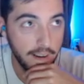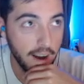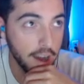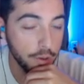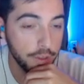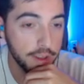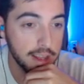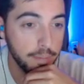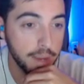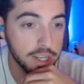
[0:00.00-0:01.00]
I don't think
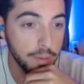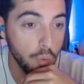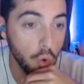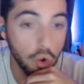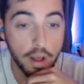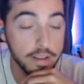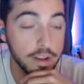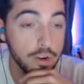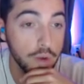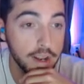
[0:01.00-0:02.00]
that it makes them more
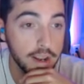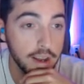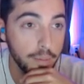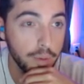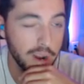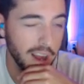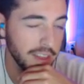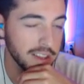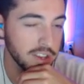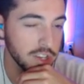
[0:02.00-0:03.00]
likely to win, but I
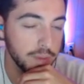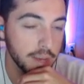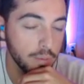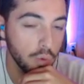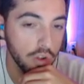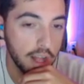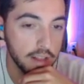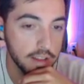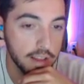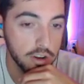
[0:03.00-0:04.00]
think it does make it more
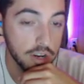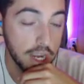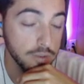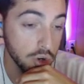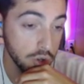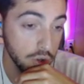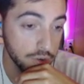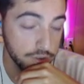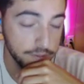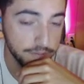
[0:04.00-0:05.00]
likely that their games are
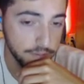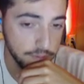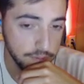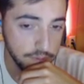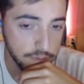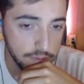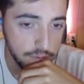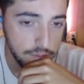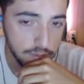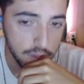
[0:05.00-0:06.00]
close
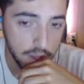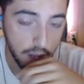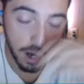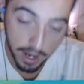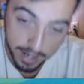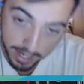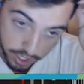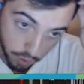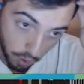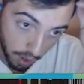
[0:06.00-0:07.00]
uh,
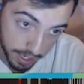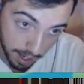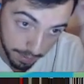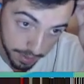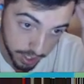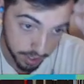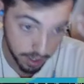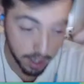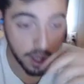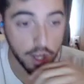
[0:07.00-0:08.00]
against quality competition.
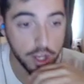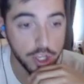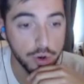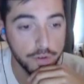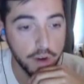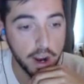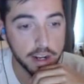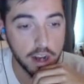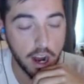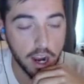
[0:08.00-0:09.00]
Unified
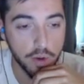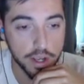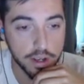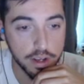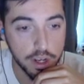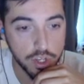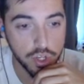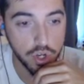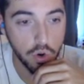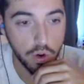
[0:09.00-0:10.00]
and Kaiwing.
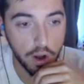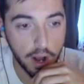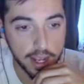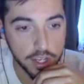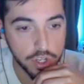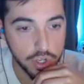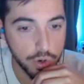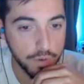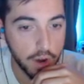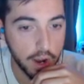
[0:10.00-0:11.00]
So I guess
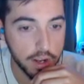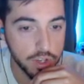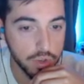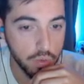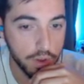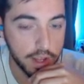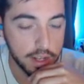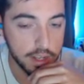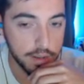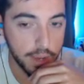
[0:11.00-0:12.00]
Unified is the one
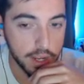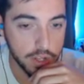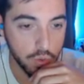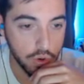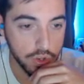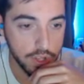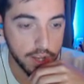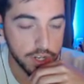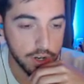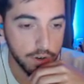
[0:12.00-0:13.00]
that didn't make it to Worlds
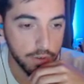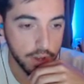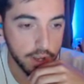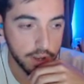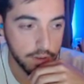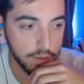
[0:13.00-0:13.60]
last year for like